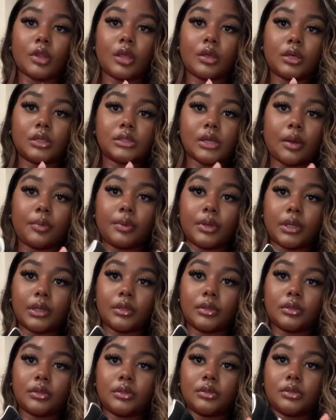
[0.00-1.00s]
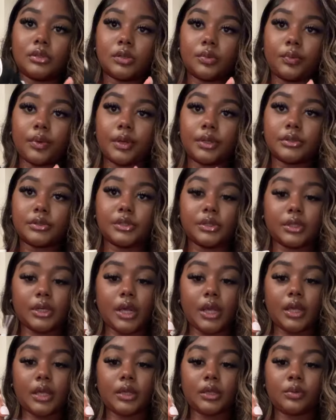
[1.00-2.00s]
cause I went to work
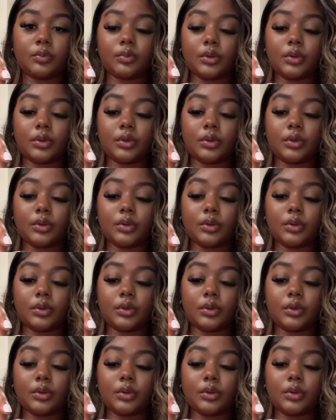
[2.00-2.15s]
today.